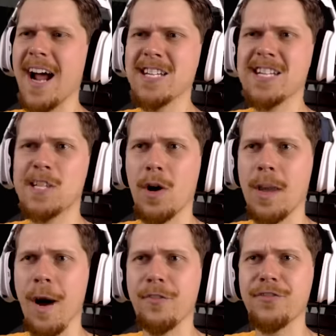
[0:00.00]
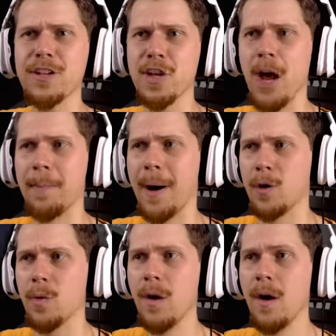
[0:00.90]
I just took him off the
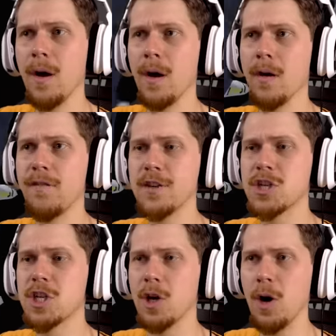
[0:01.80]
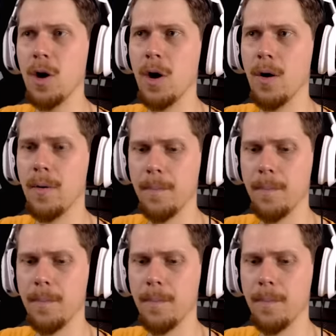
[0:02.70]
turnbuckle for sure.